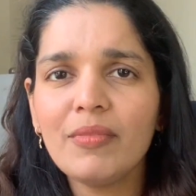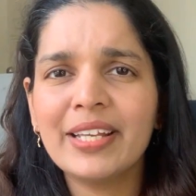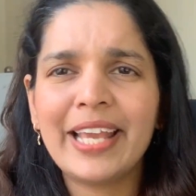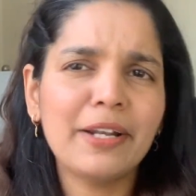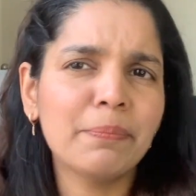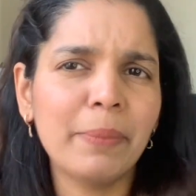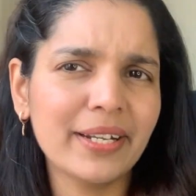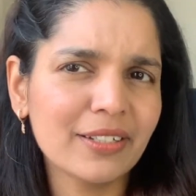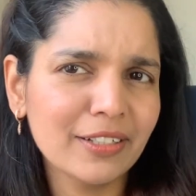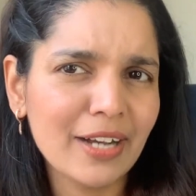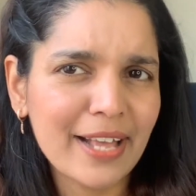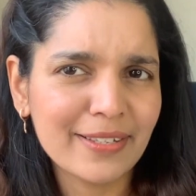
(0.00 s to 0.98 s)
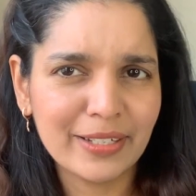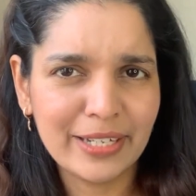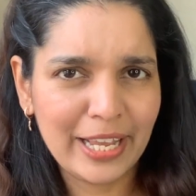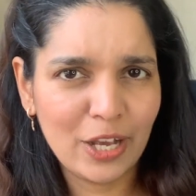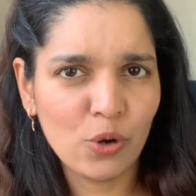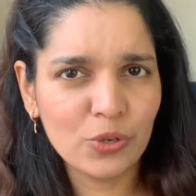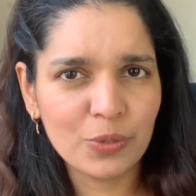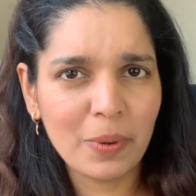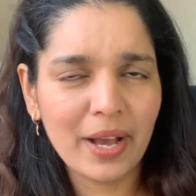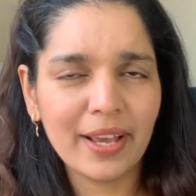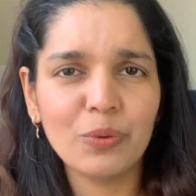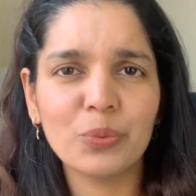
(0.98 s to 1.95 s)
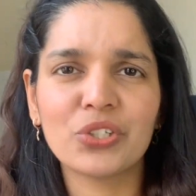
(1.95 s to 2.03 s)
get better as the day goes
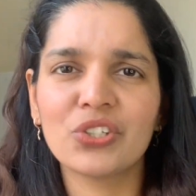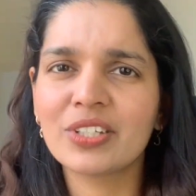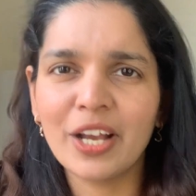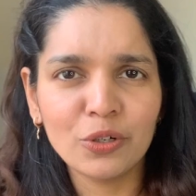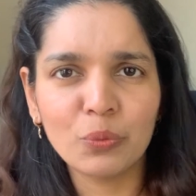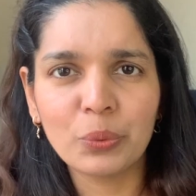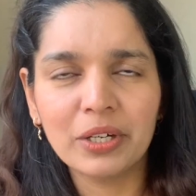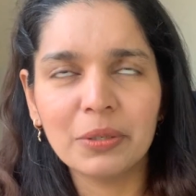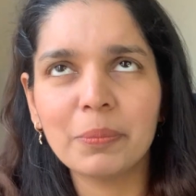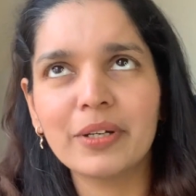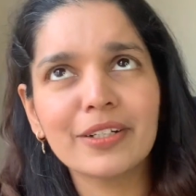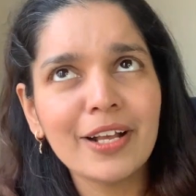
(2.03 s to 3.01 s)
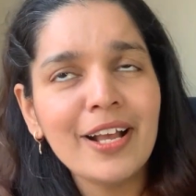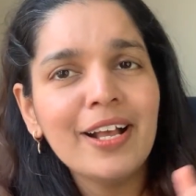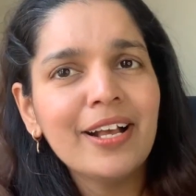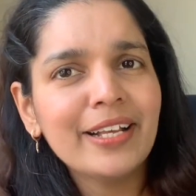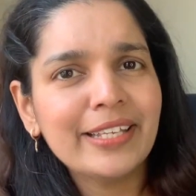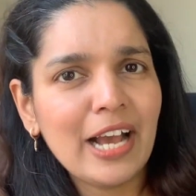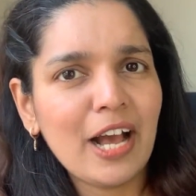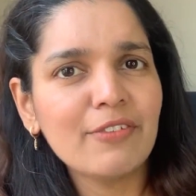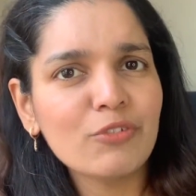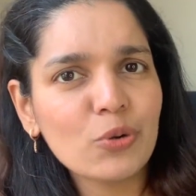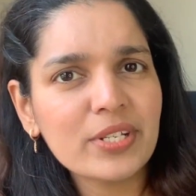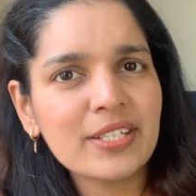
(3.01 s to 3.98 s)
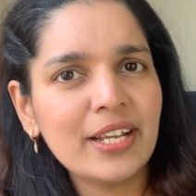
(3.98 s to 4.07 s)
by, which is kind of weird, but yeah, I've
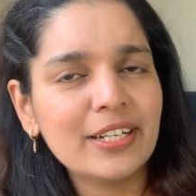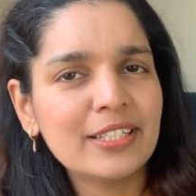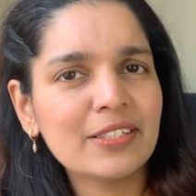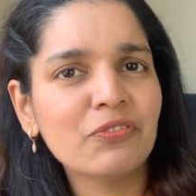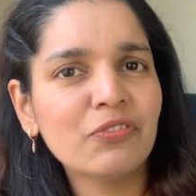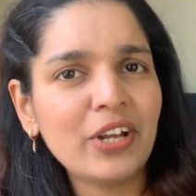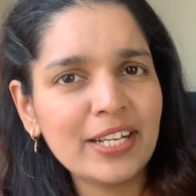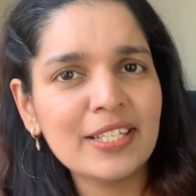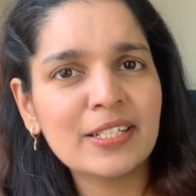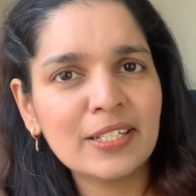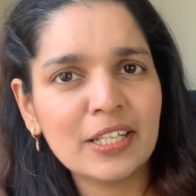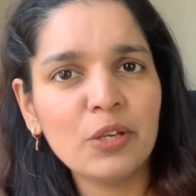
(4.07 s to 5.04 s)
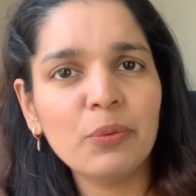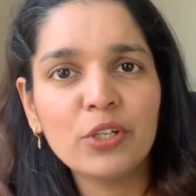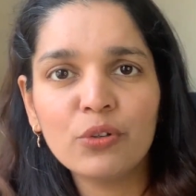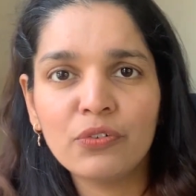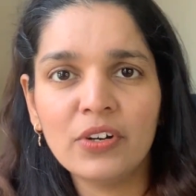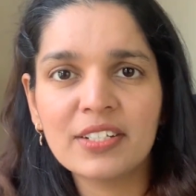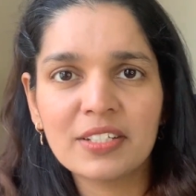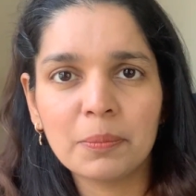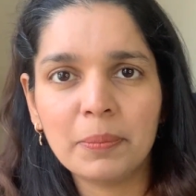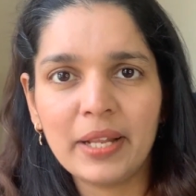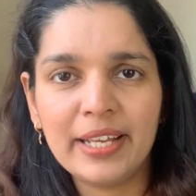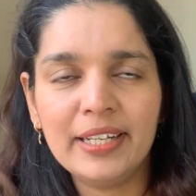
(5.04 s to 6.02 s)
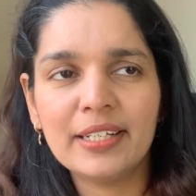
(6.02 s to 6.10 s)
noticed that it's very sticky when you first
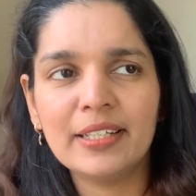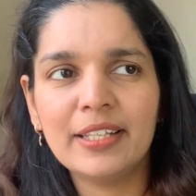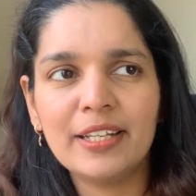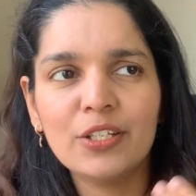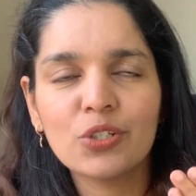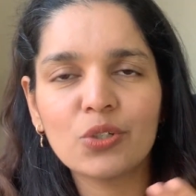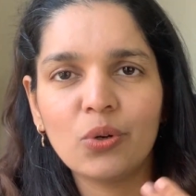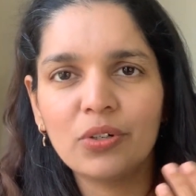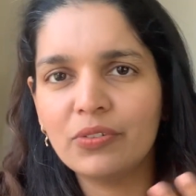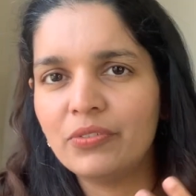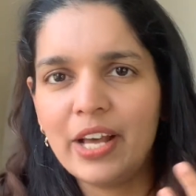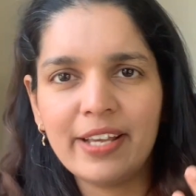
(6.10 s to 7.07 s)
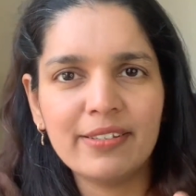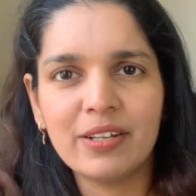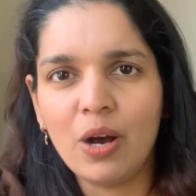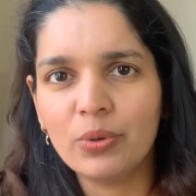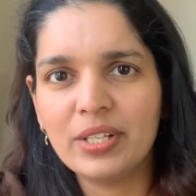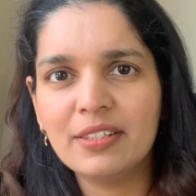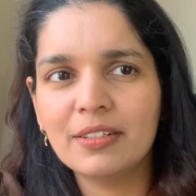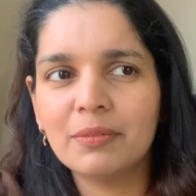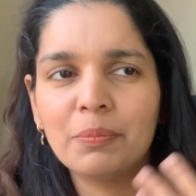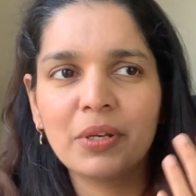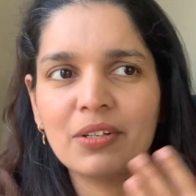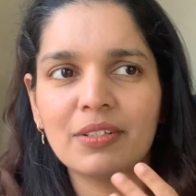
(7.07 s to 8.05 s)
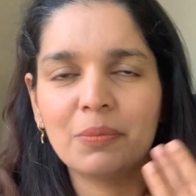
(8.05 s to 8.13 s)
apply it, and then it sort of dies down, either
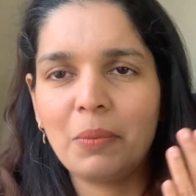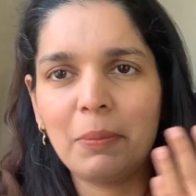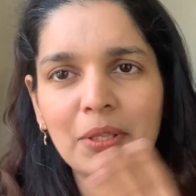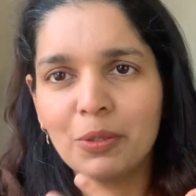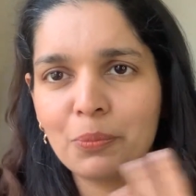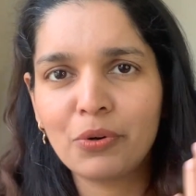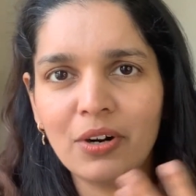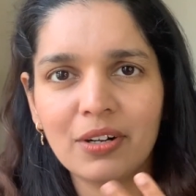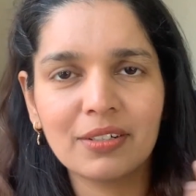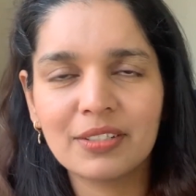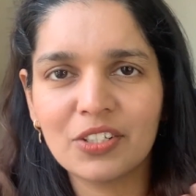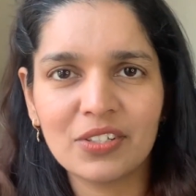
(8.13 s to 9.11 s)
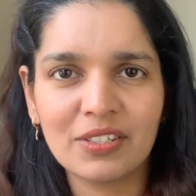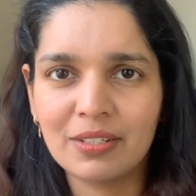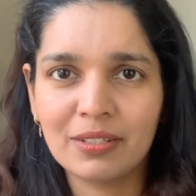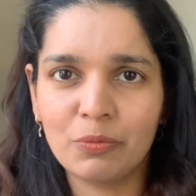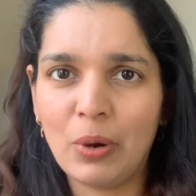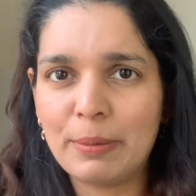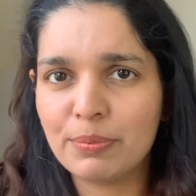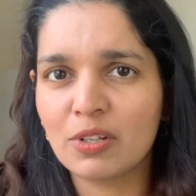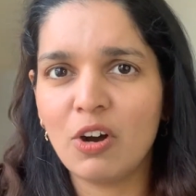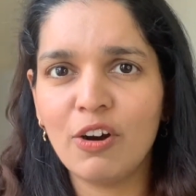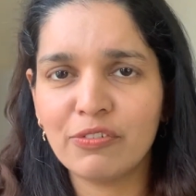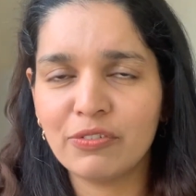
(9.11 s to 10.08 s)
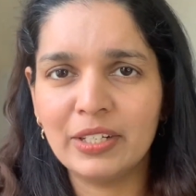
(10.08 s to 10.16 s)
because maybe the product just wipes
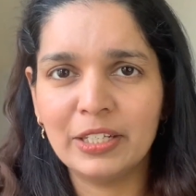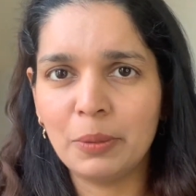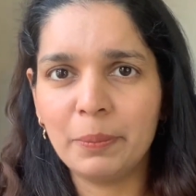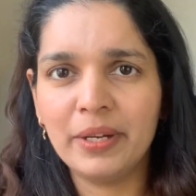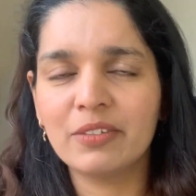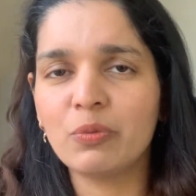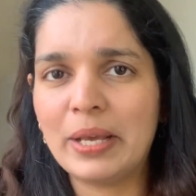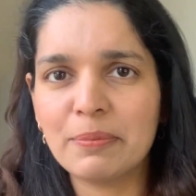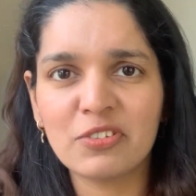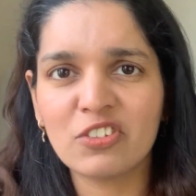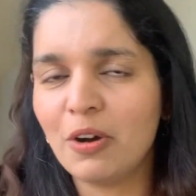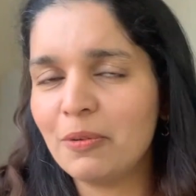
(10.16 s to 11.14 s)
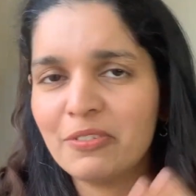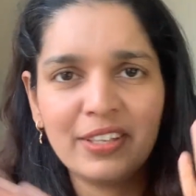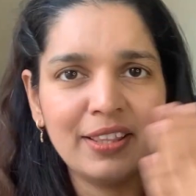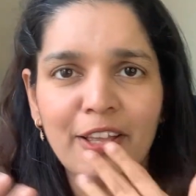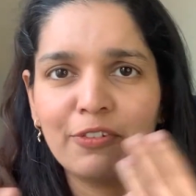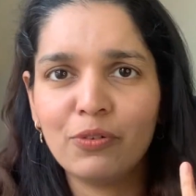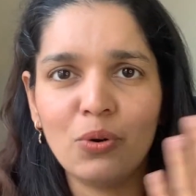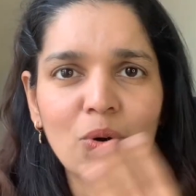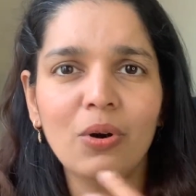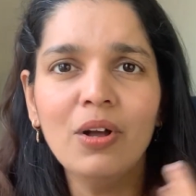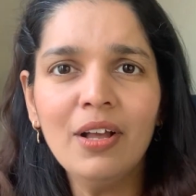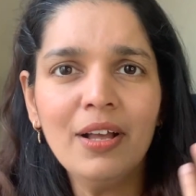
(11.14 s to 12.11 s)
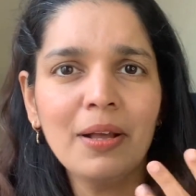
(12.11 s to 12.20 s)
off a little bit, wipes off and therefore
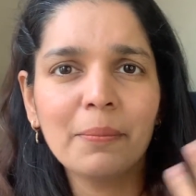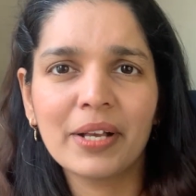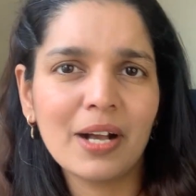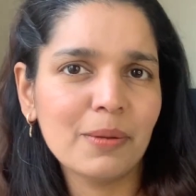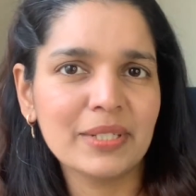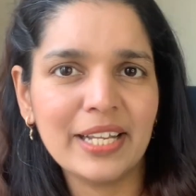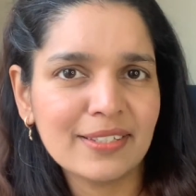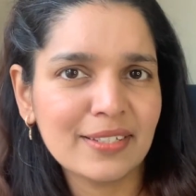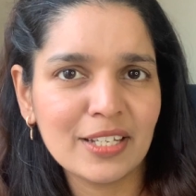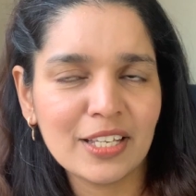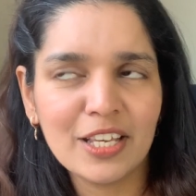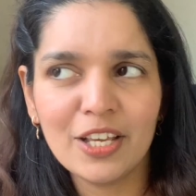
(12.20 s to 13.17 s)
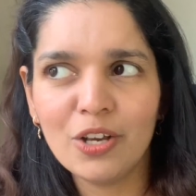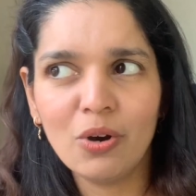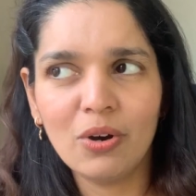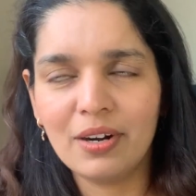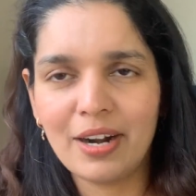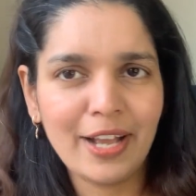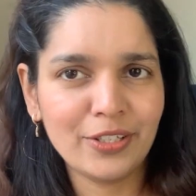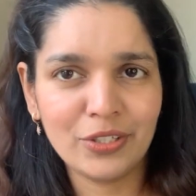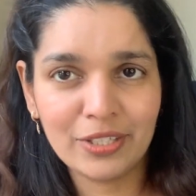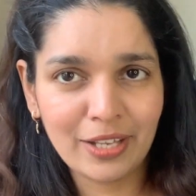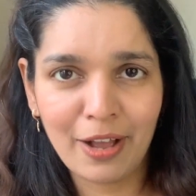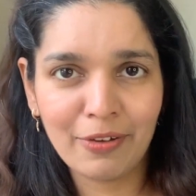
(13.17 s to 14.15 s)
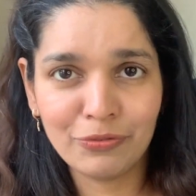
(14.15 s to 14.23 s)
becomes less sticky, or I
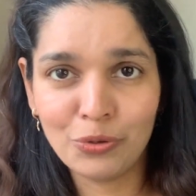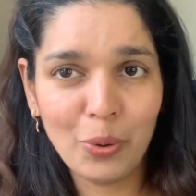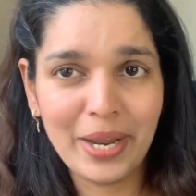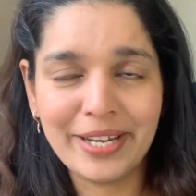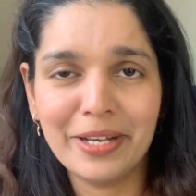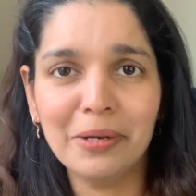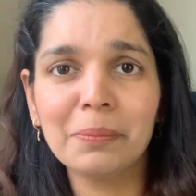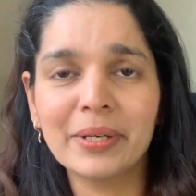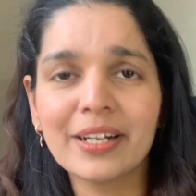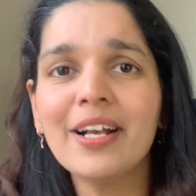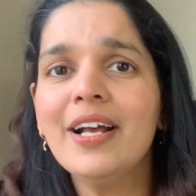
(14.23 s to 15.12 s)
just have no idea. But